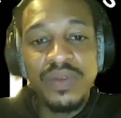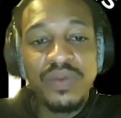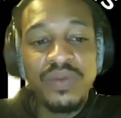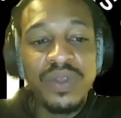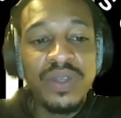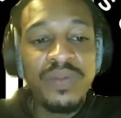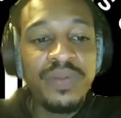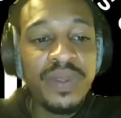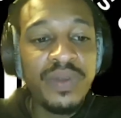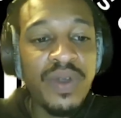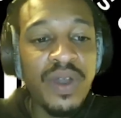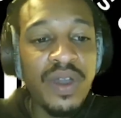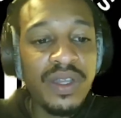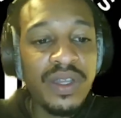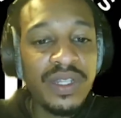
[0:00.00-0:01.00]
wouldn't be
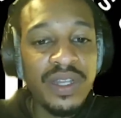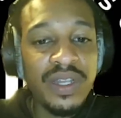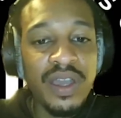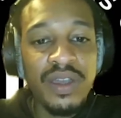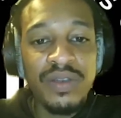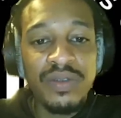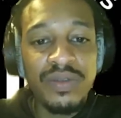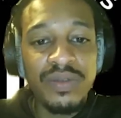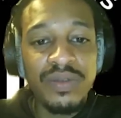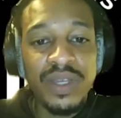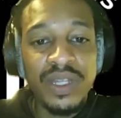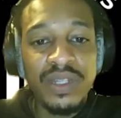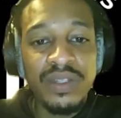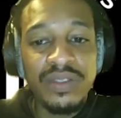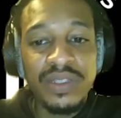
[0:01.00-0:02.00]
walking in our own
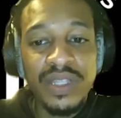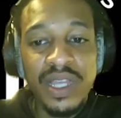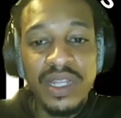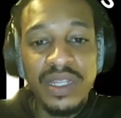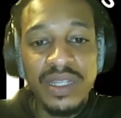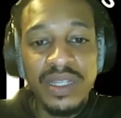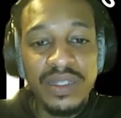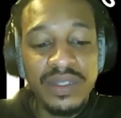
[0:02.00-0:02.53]
understanding.